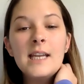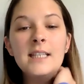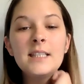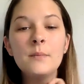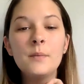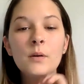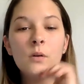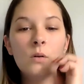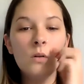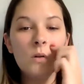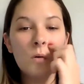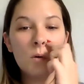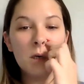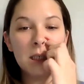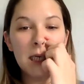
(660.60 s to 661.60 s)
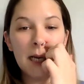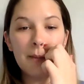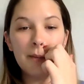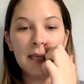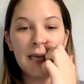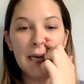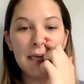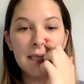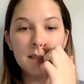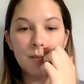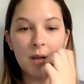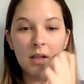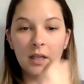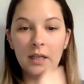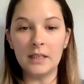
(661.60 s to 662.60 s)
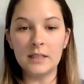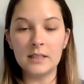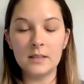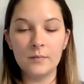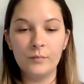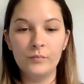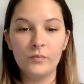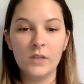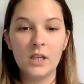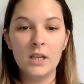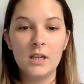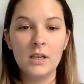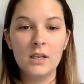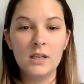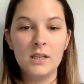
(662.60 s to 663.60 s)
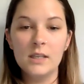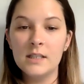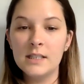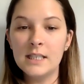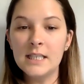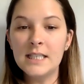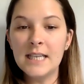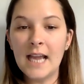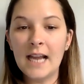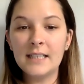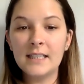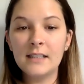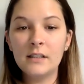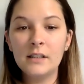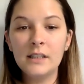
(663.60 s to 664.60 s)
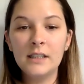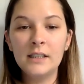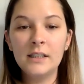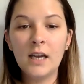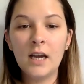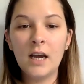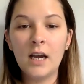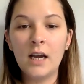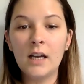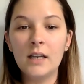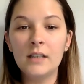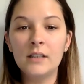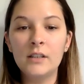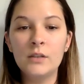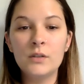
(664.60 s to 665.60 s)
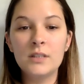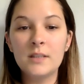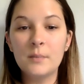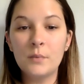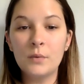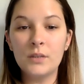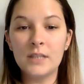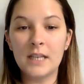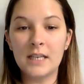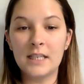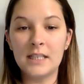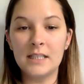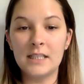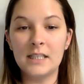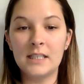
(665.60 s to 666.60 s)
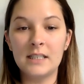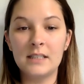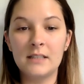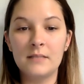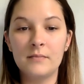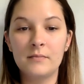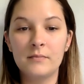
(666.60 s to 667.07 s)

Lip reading: atypical or complicated spellings. Syntactically, use simple sentences.